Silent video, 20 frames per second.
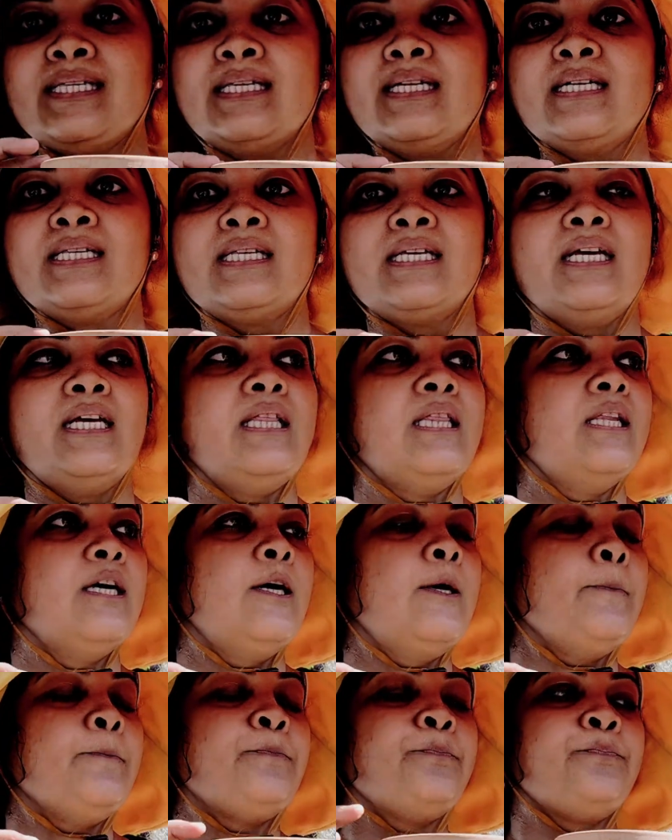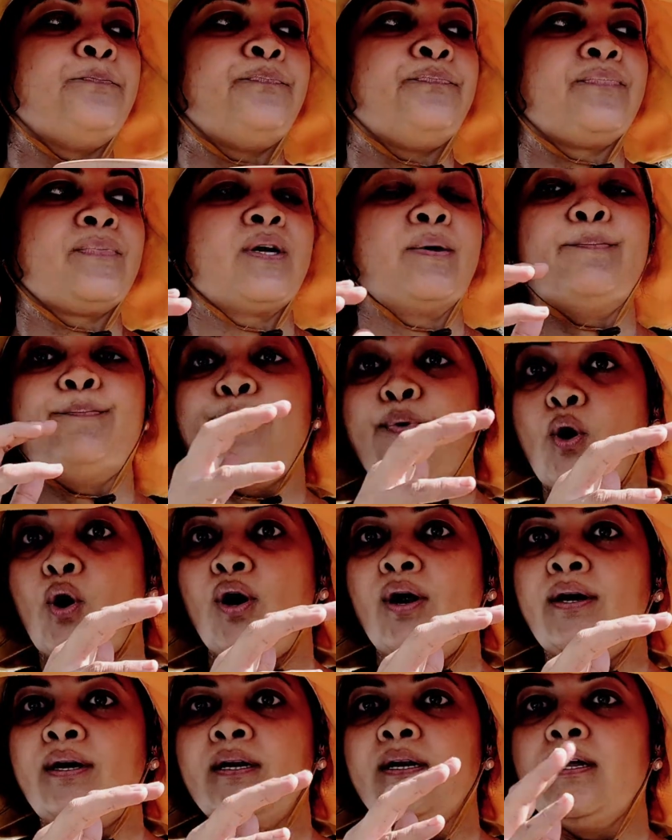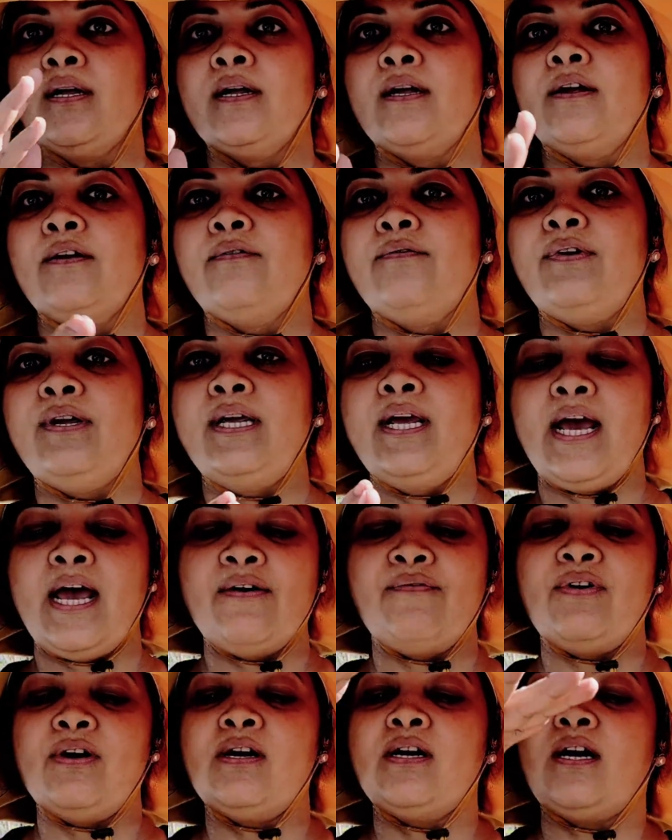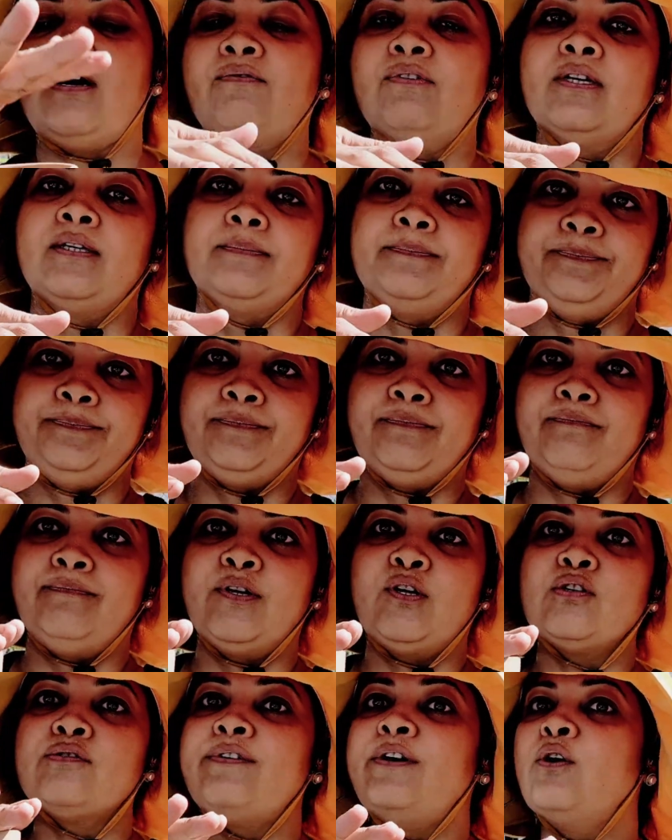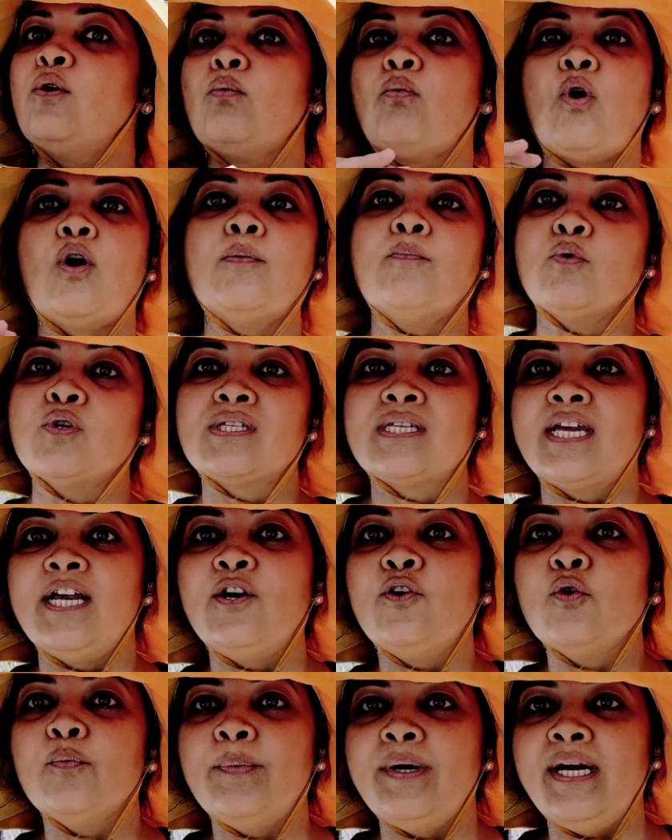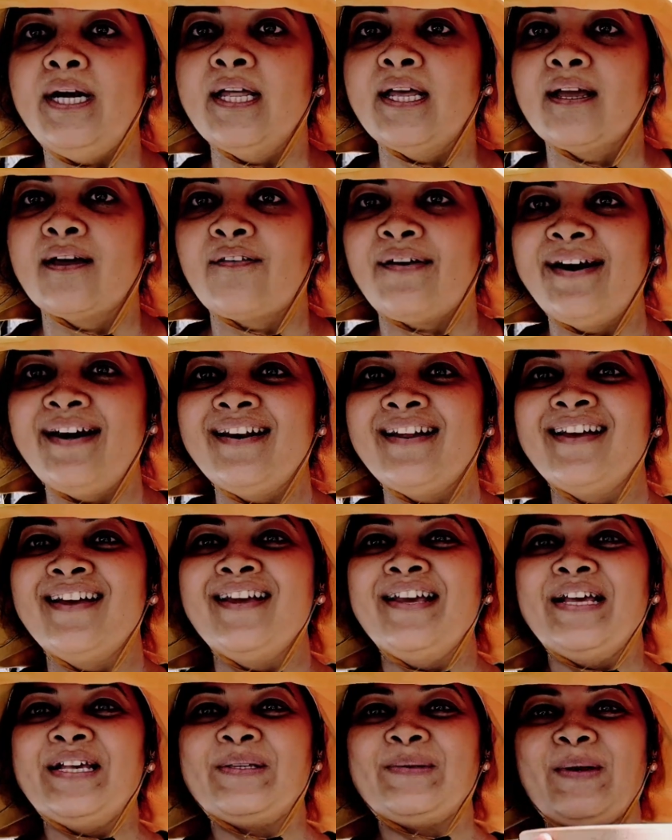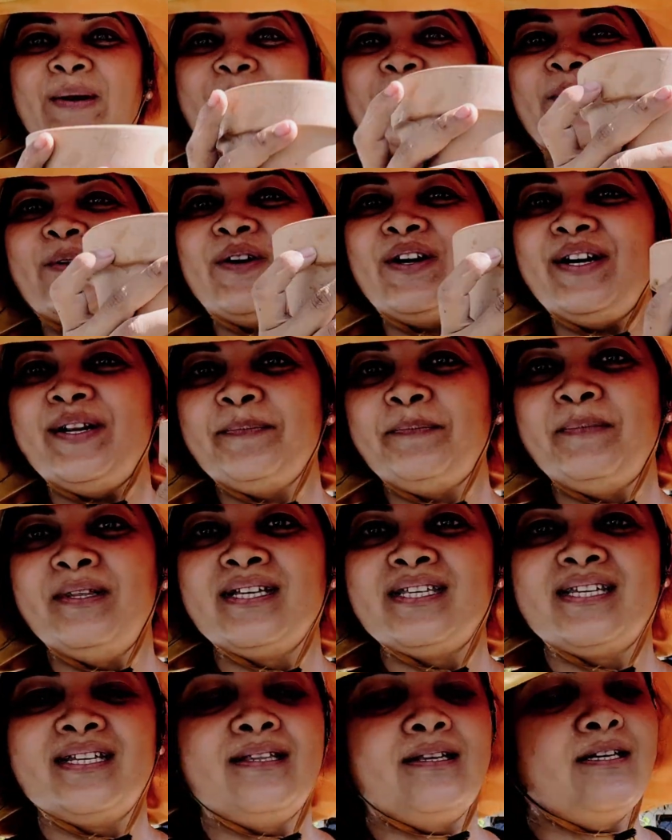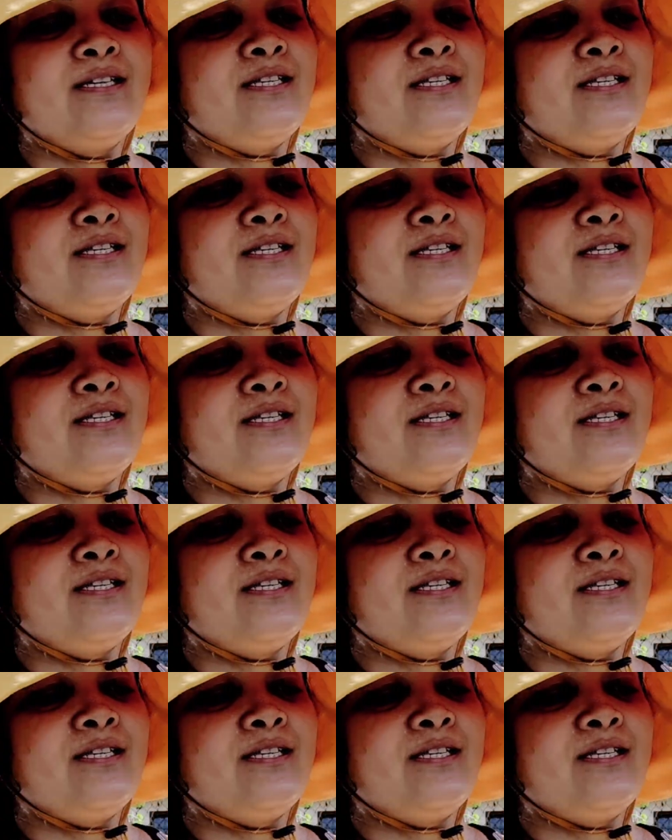this in the pot, we have a cover because we don't want mosquito breeding, right? So I'm going to dip this in the